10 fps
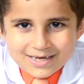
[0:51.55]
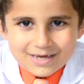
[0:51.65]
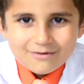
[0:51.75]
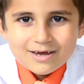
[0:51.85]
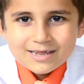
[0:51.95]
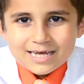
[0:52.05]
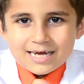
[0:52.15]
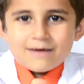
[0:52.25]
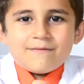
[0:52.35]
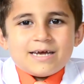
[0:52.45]
You can
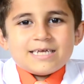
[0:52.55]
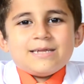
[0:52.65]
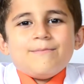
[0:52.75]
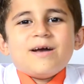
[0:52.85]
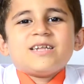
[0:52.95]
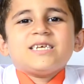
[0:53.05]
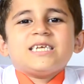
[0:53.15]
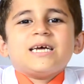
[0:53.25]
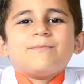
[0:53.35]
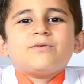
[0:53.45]
think of it as the
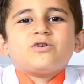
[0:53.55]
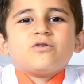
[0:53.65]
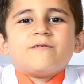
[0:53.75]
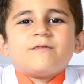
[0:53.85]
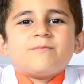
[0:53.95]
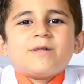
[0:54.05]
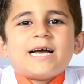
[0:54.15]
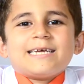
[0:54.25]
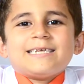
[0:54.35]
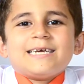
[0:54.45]
melting temperature of the
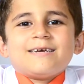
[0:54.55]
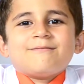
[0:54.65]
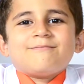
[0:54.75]
plastic.